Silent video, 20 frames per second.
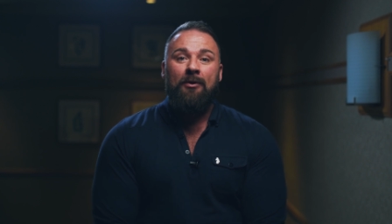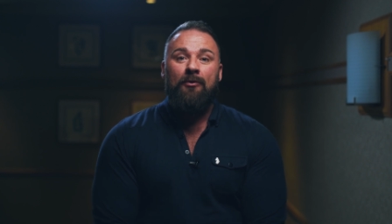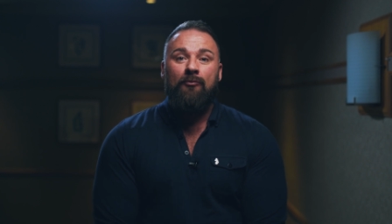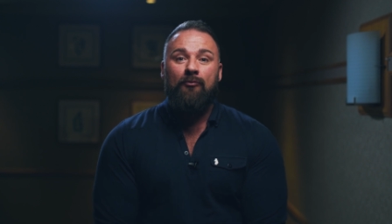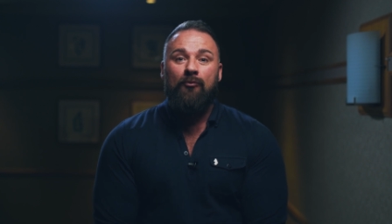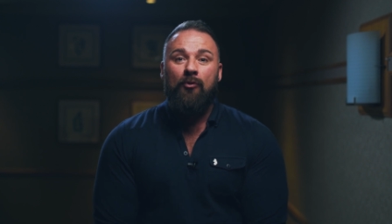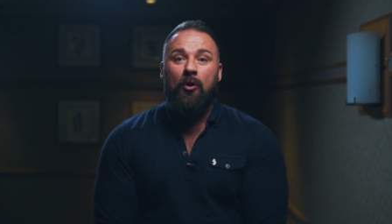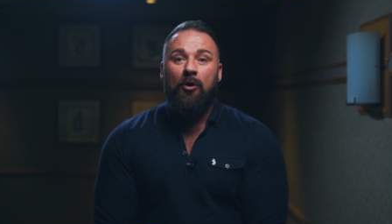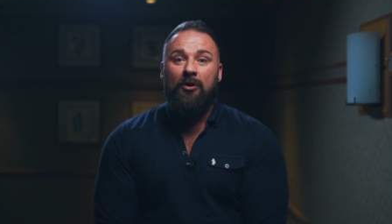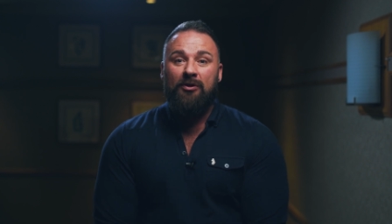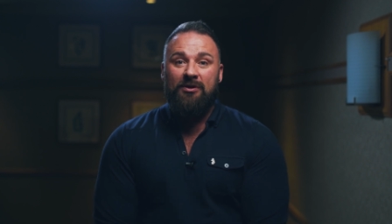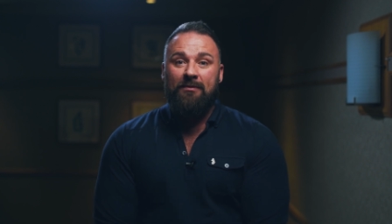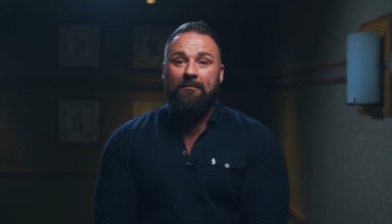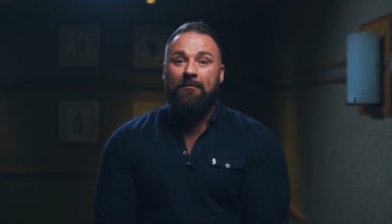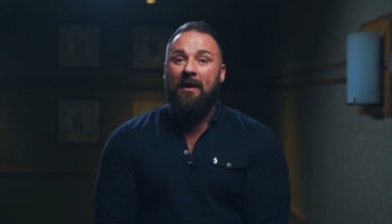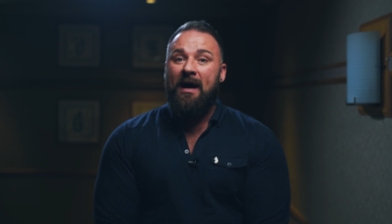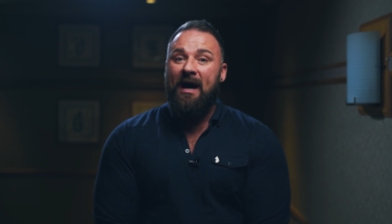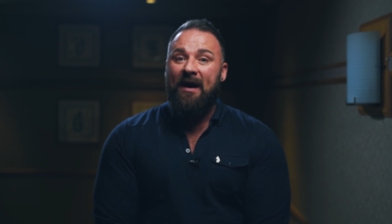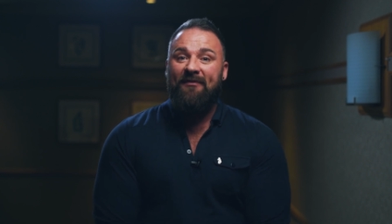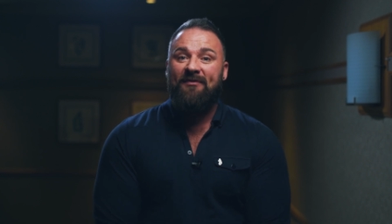roads and
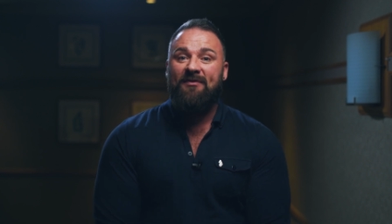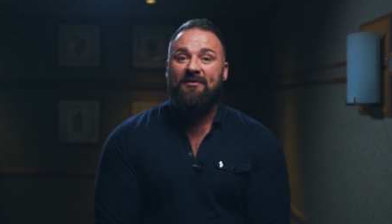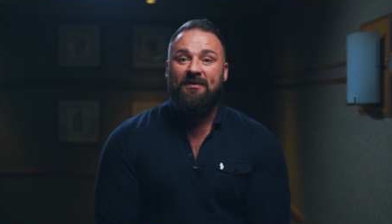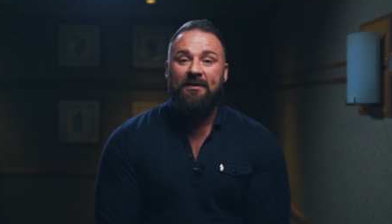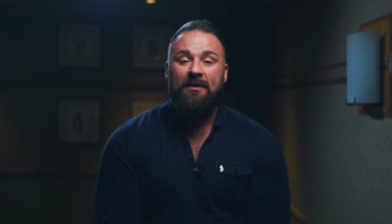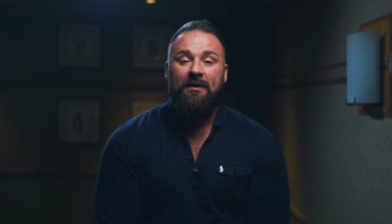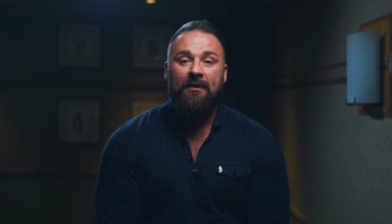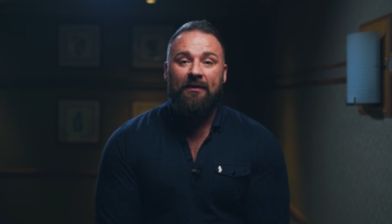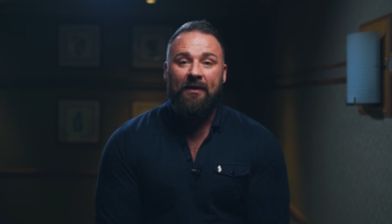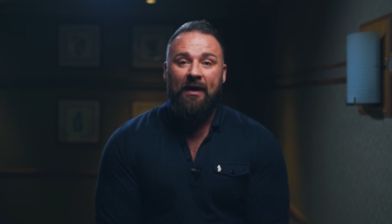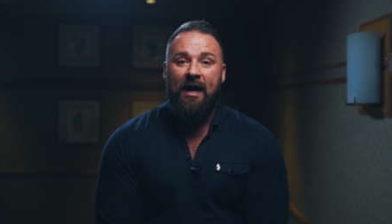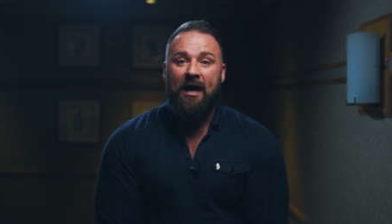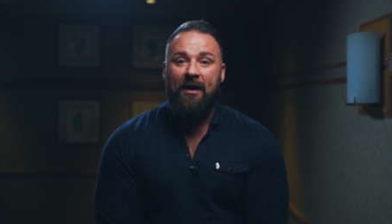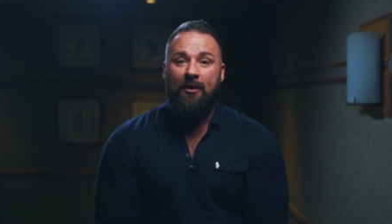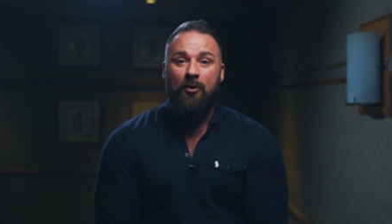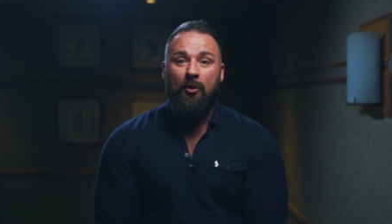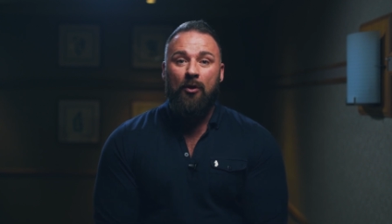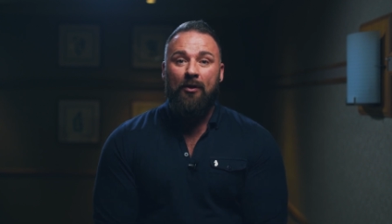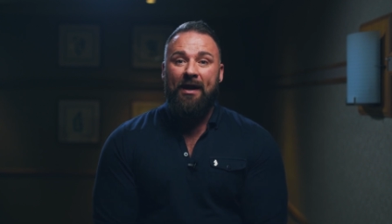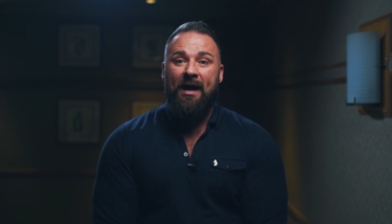paths that I
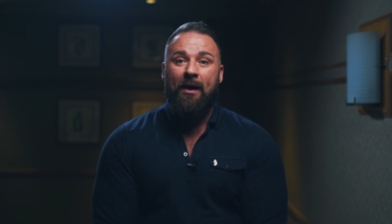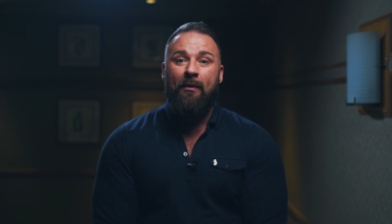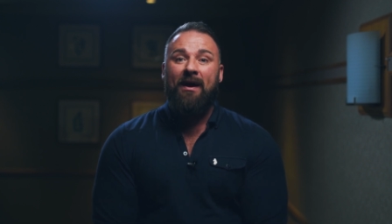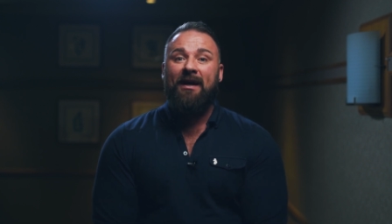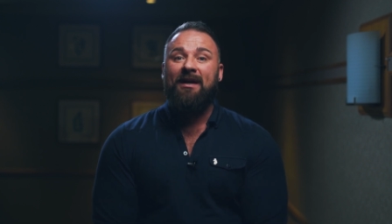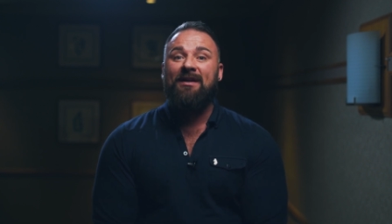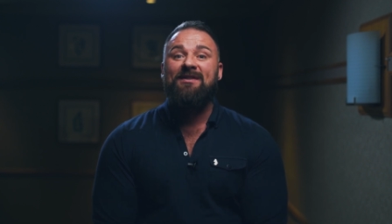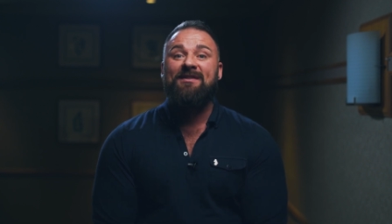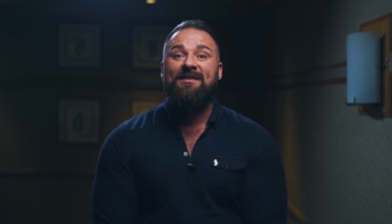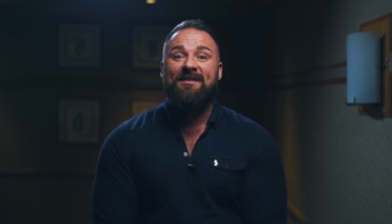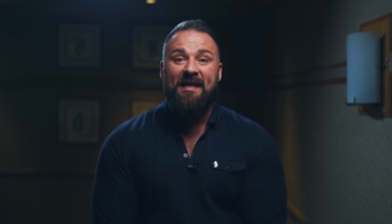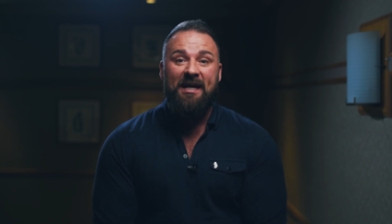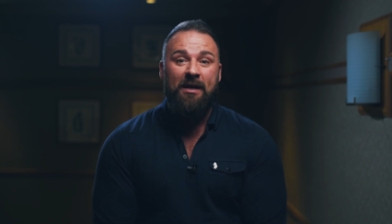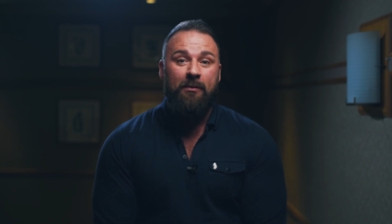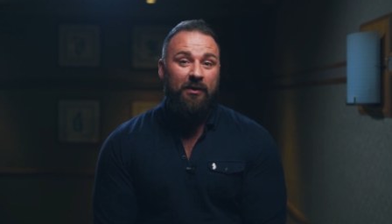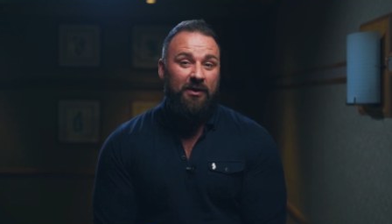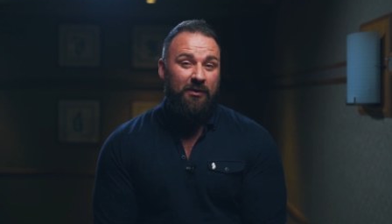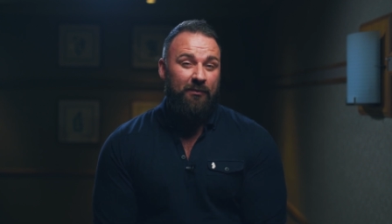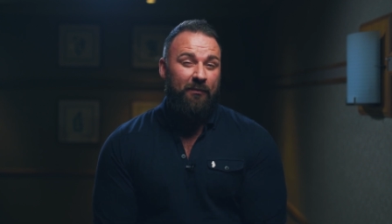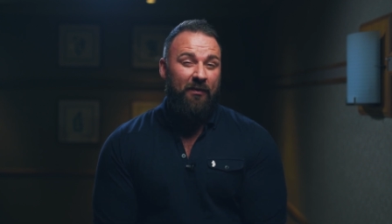know now I can see,
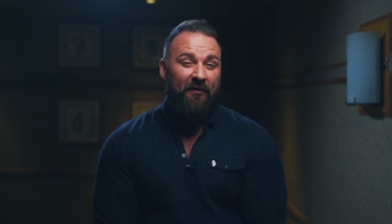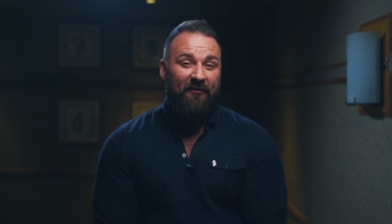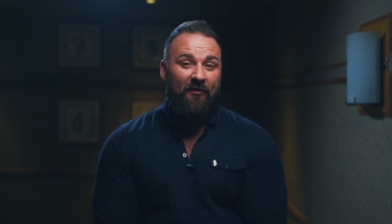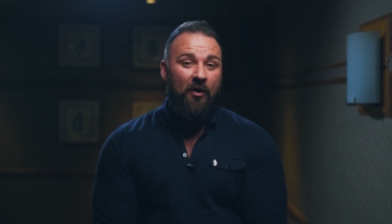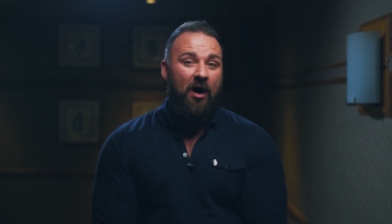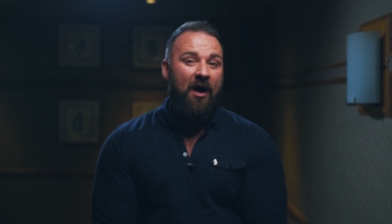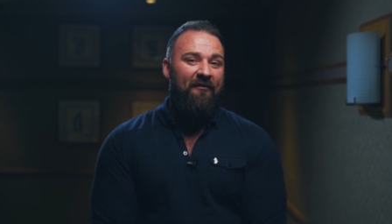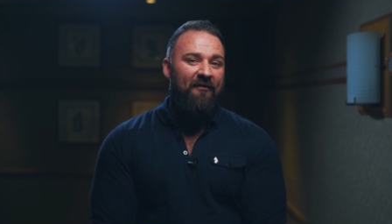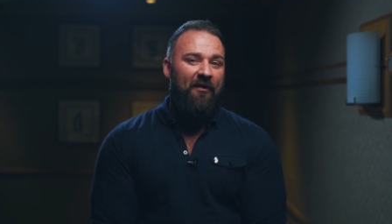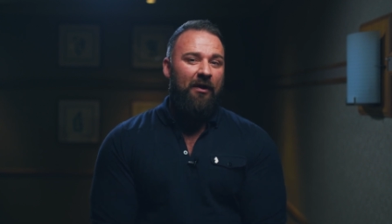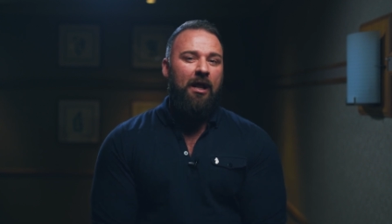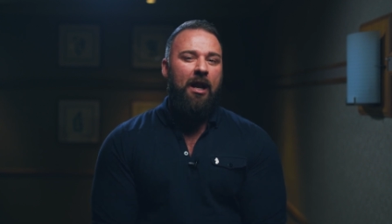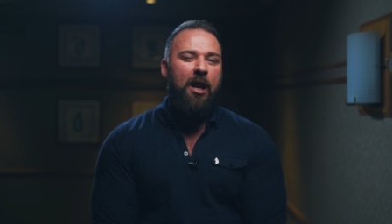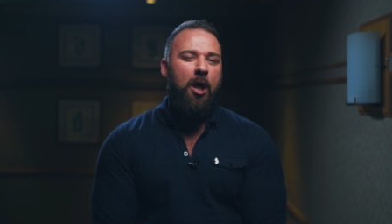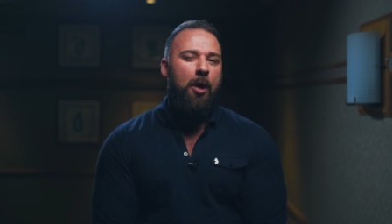which before I felt a